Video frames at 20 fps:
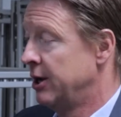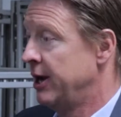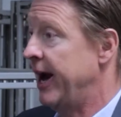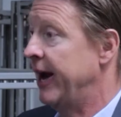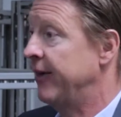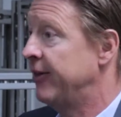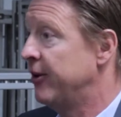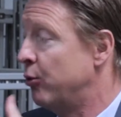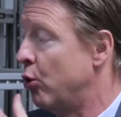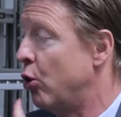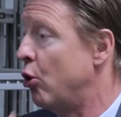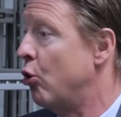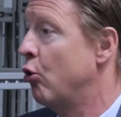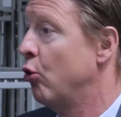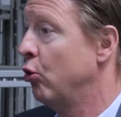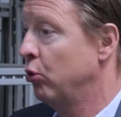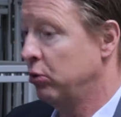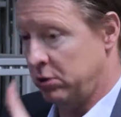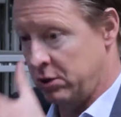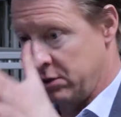and they were
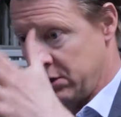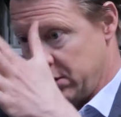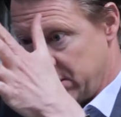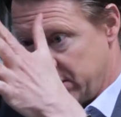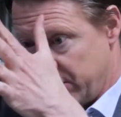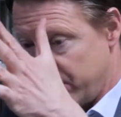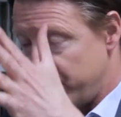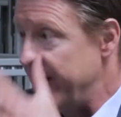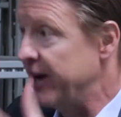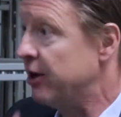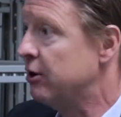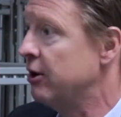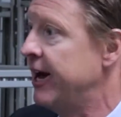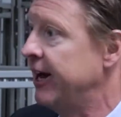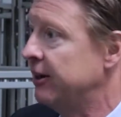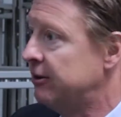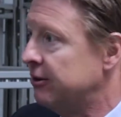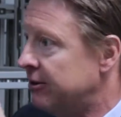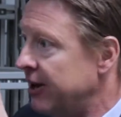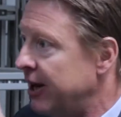all
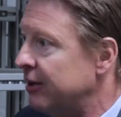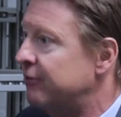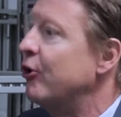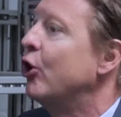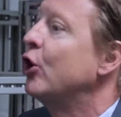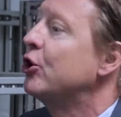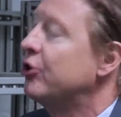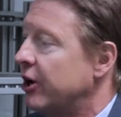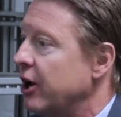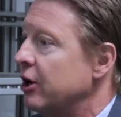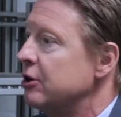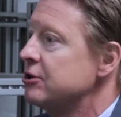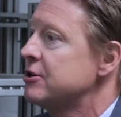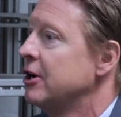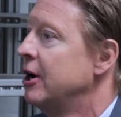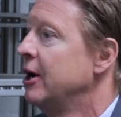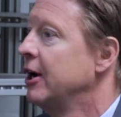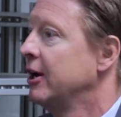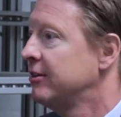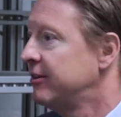regulated at verticals.
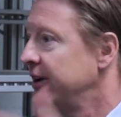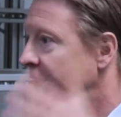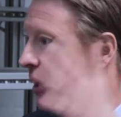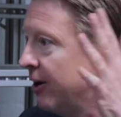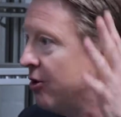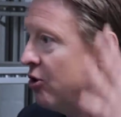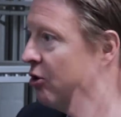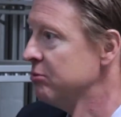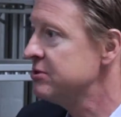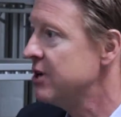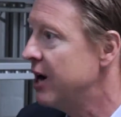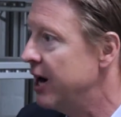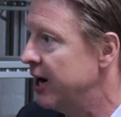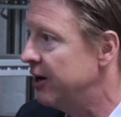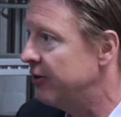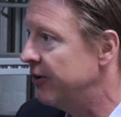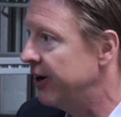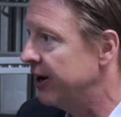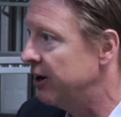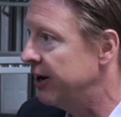Telecoms
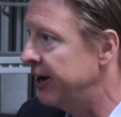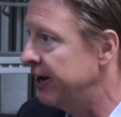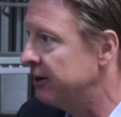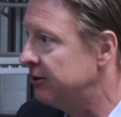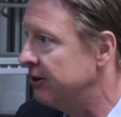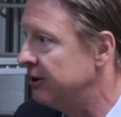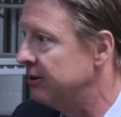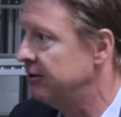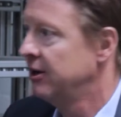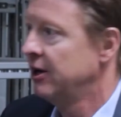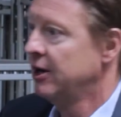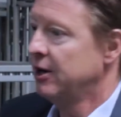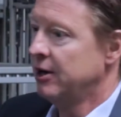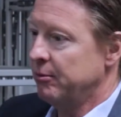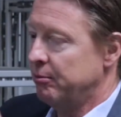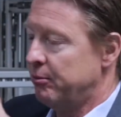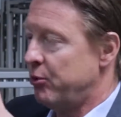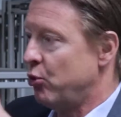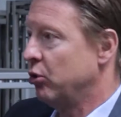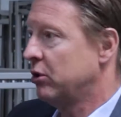highly regulated,
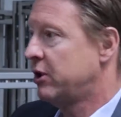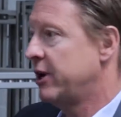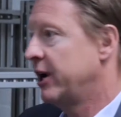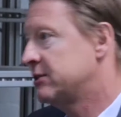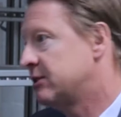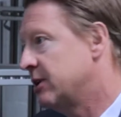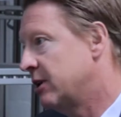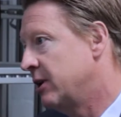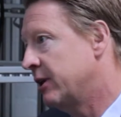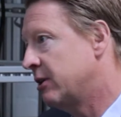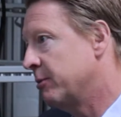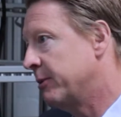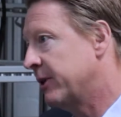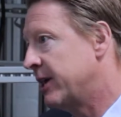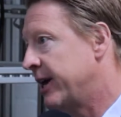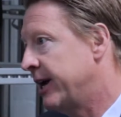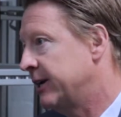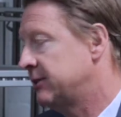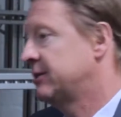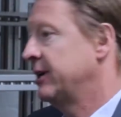broadcast a little bit
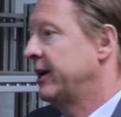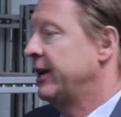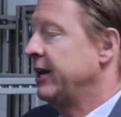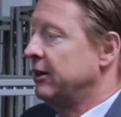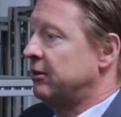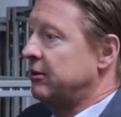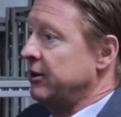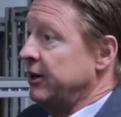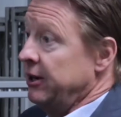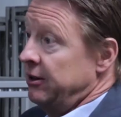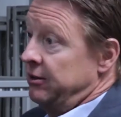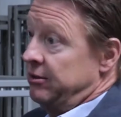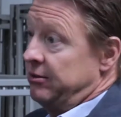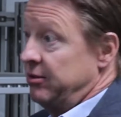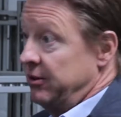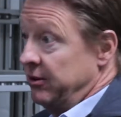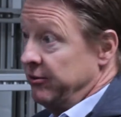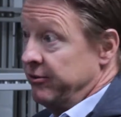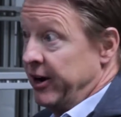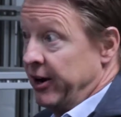less, and internet
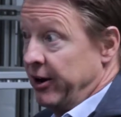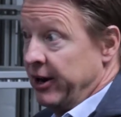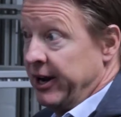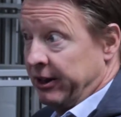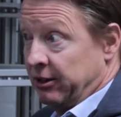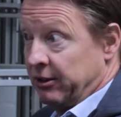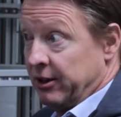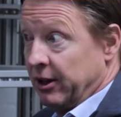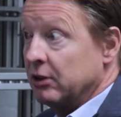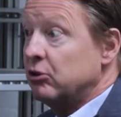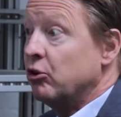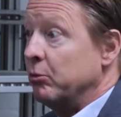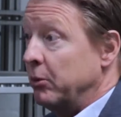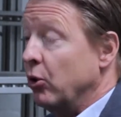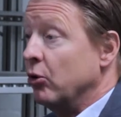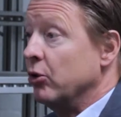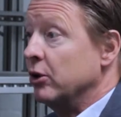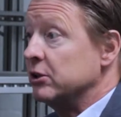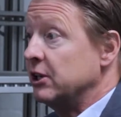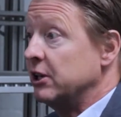very little, to be
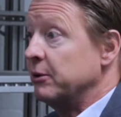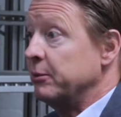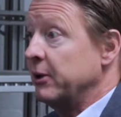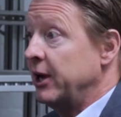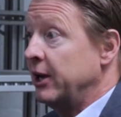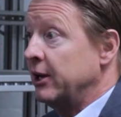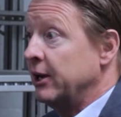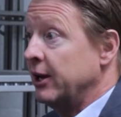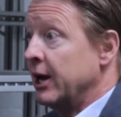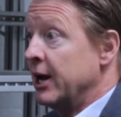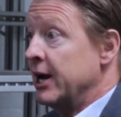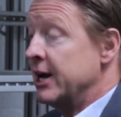honest, in the beginning.